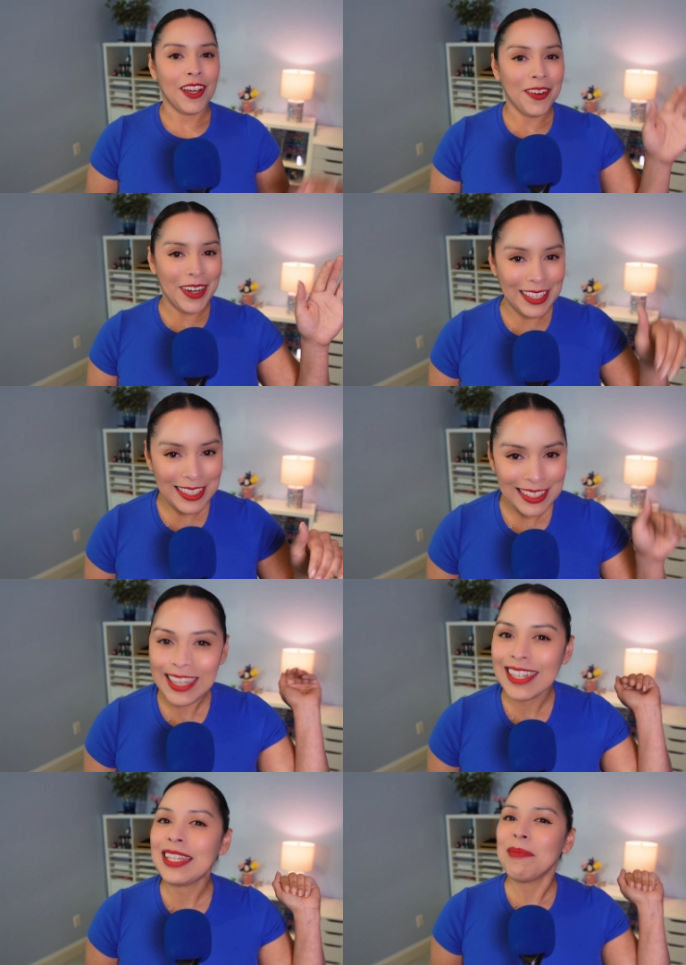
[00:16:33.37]
All right, let's
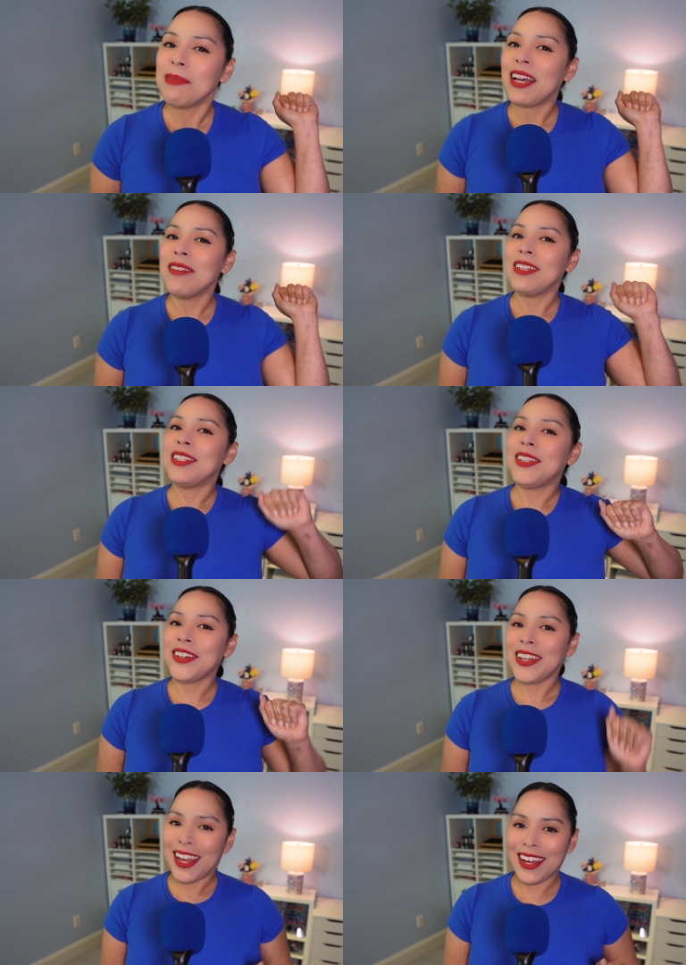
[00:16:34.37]
take a deep dive into
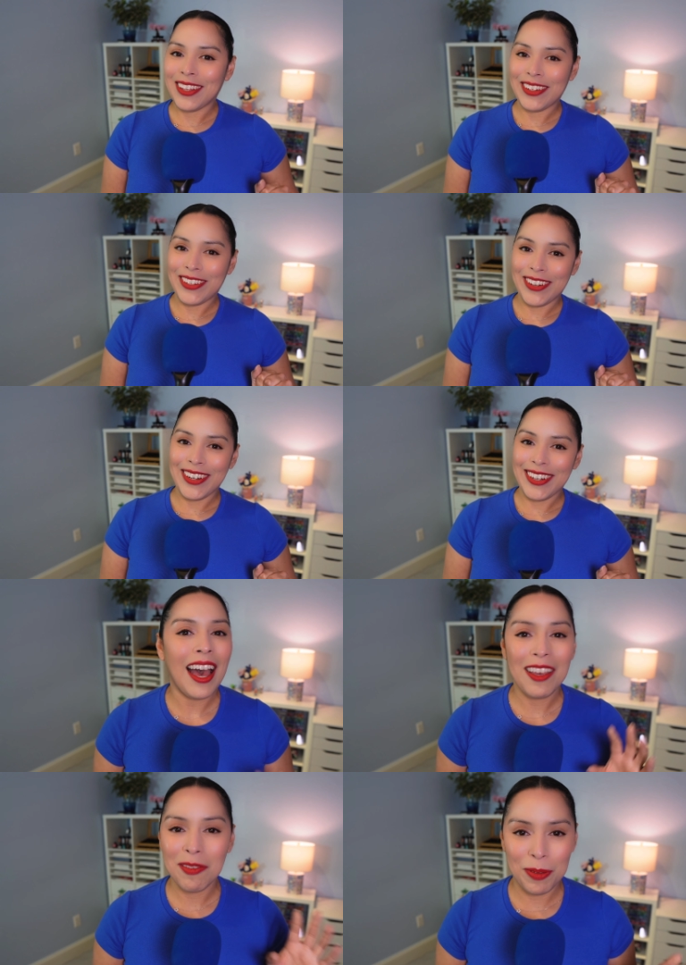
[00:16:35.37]
your calendar.
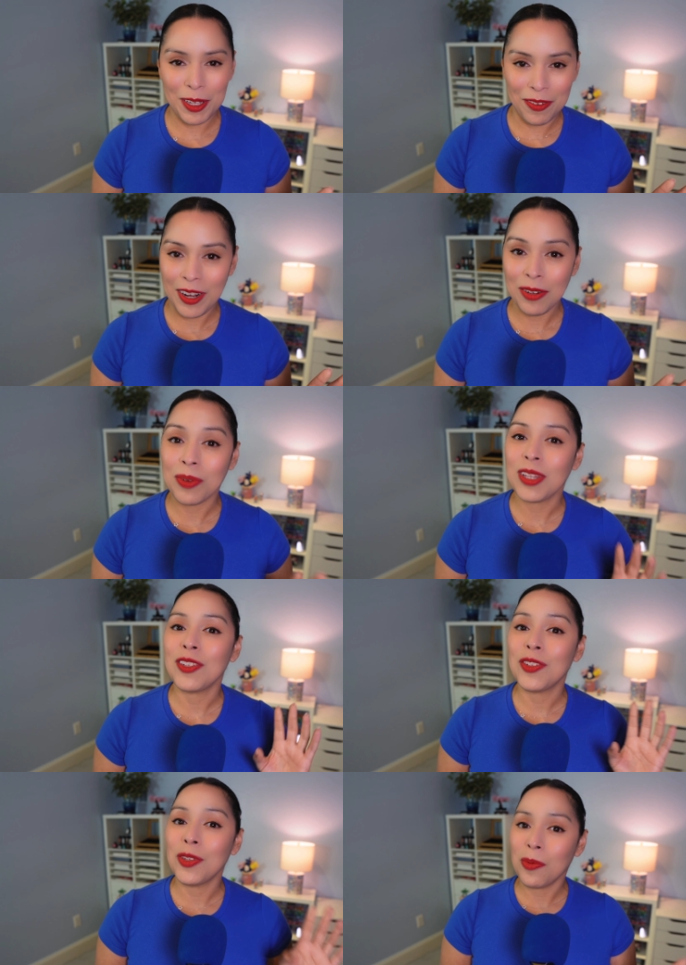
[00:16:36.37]
I've played around
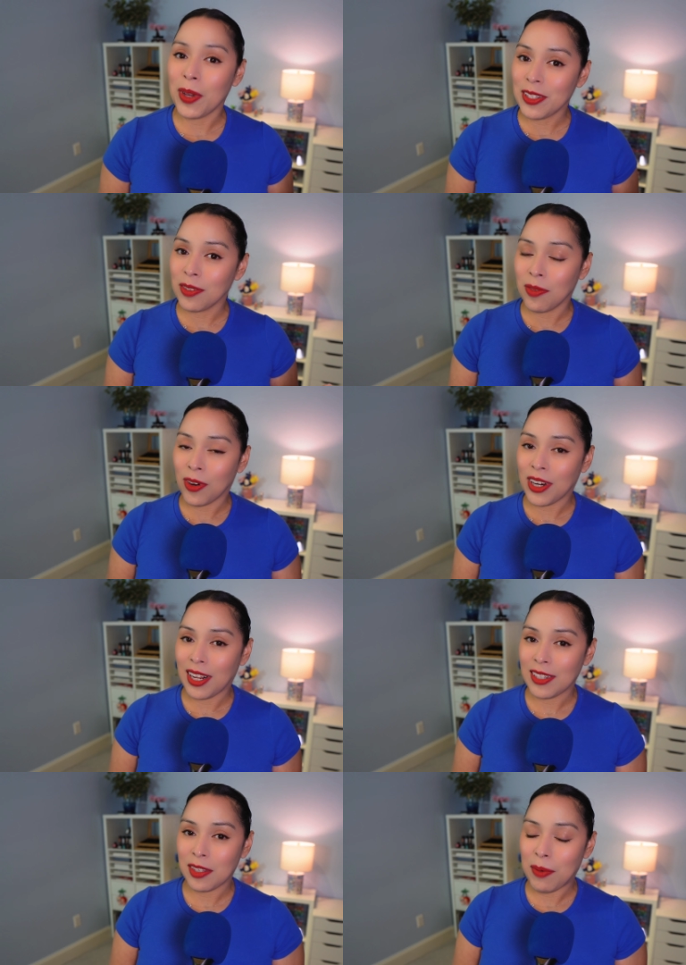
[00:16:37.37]
with 2 ways of
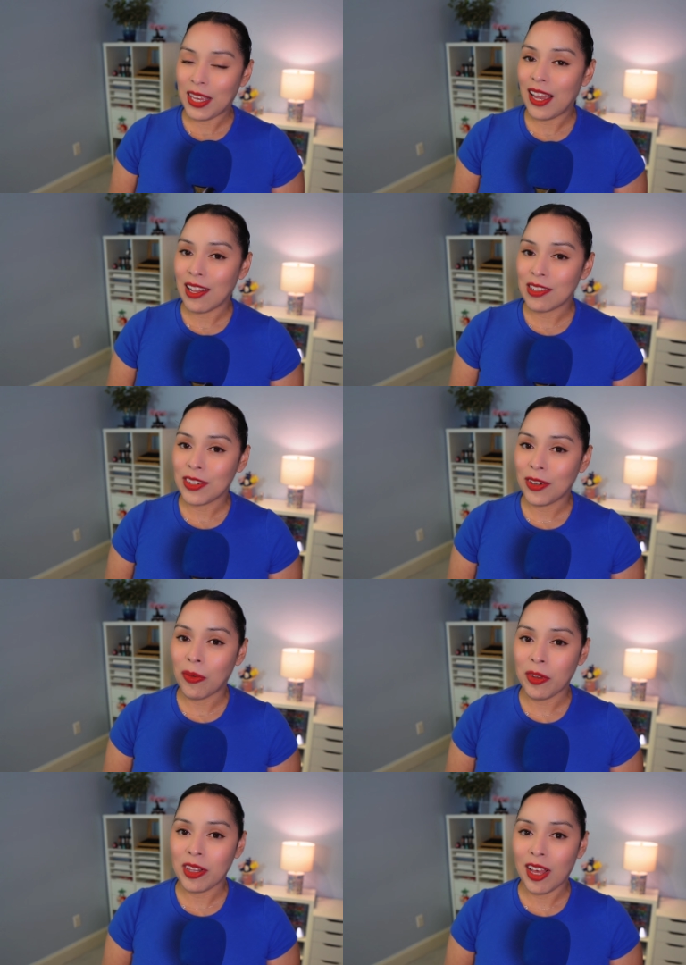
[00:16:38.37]
organizing my calendar
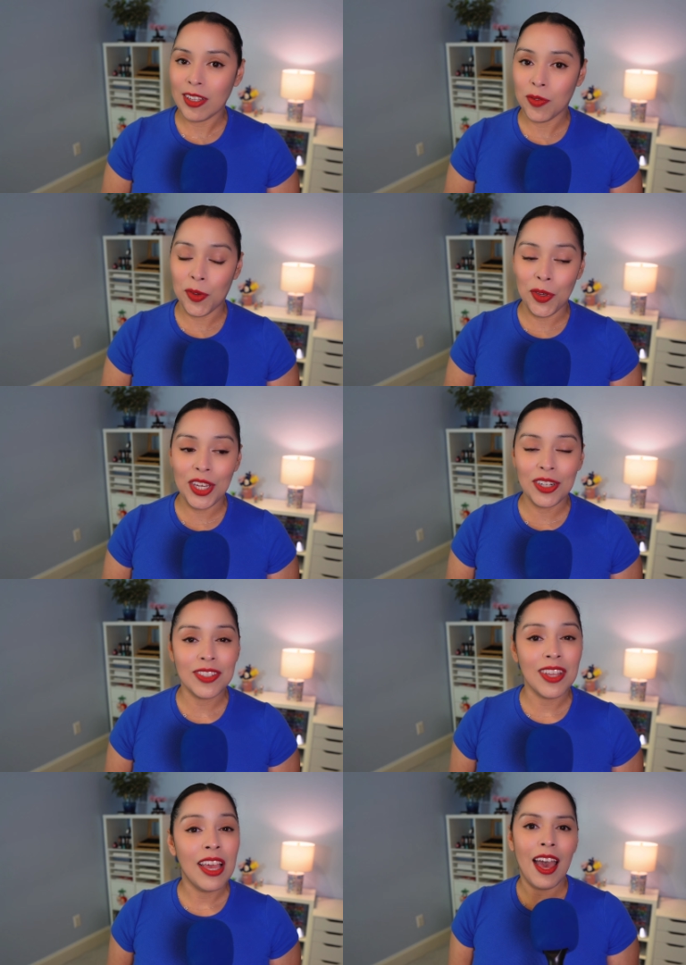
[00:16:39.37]
over the last few
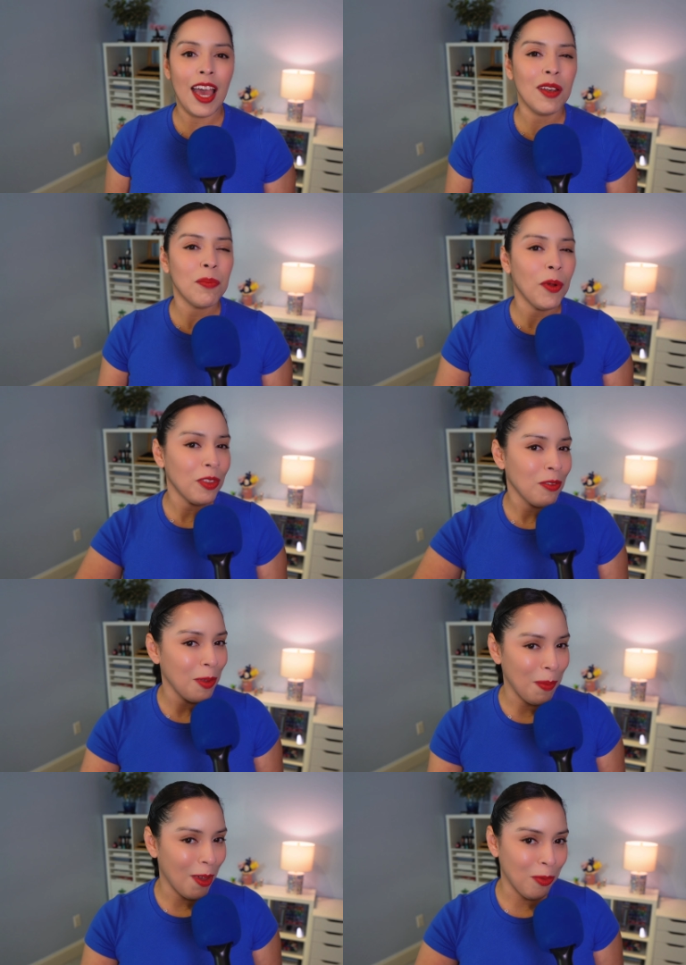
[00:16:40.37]
years, and both of
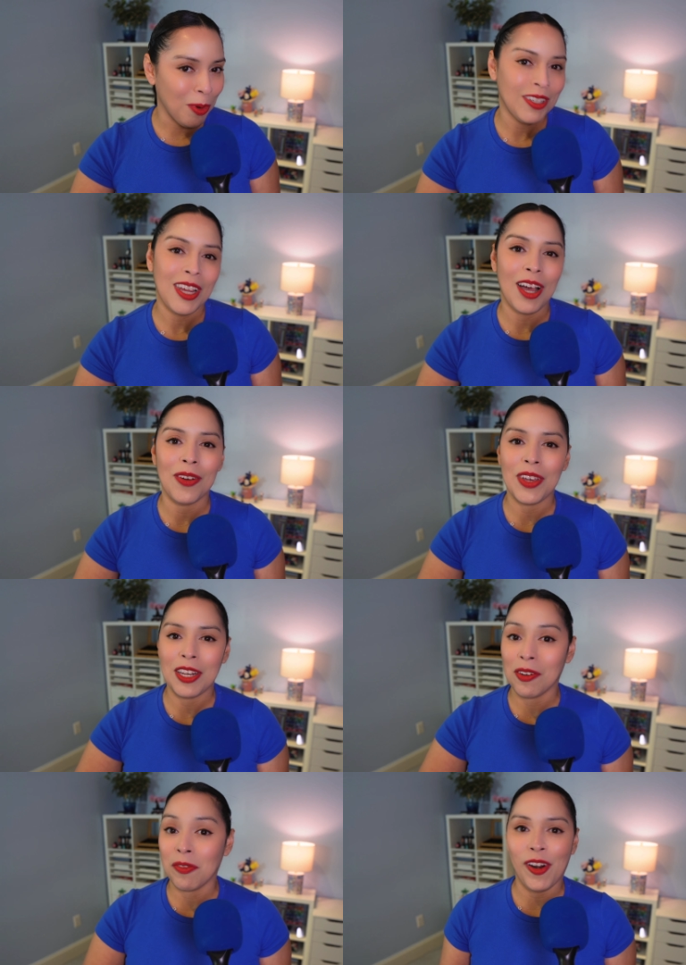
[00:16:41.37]
them have worked out
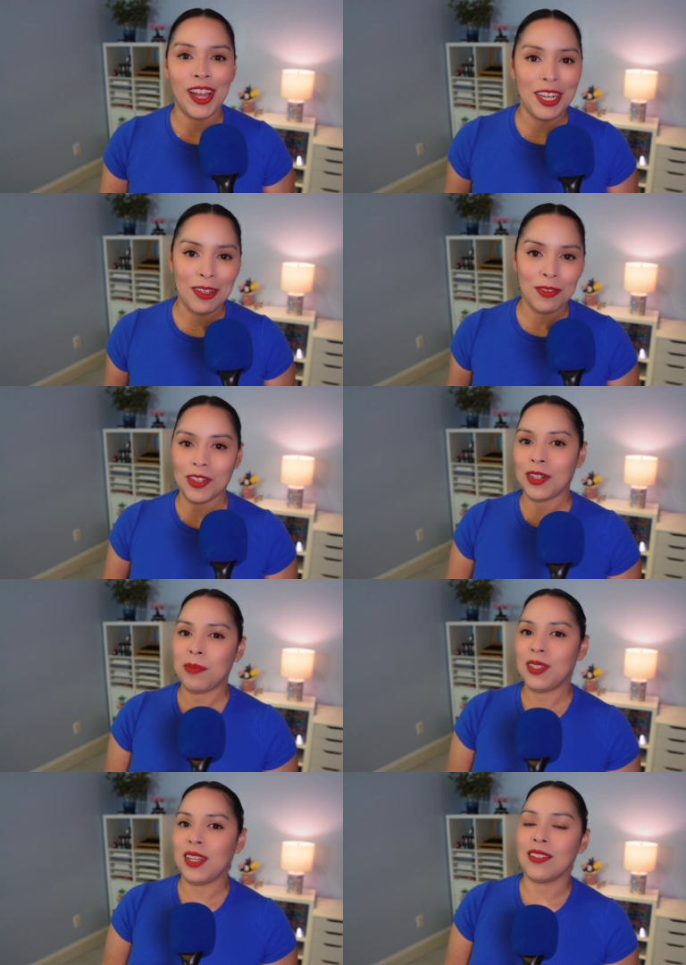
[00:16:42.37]
in a variety of
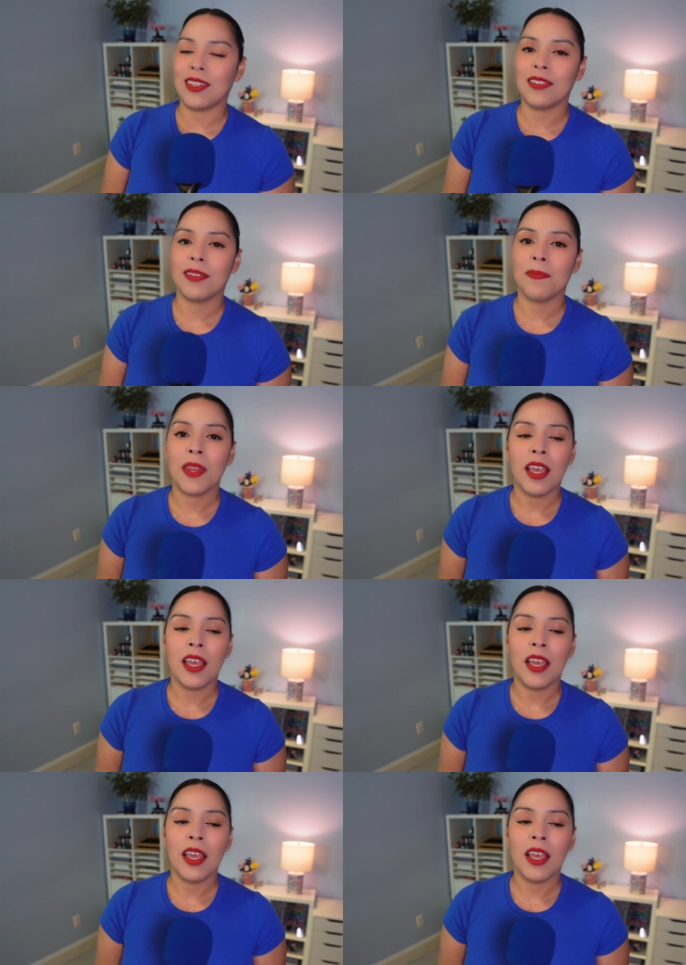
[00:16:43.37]
circumstances.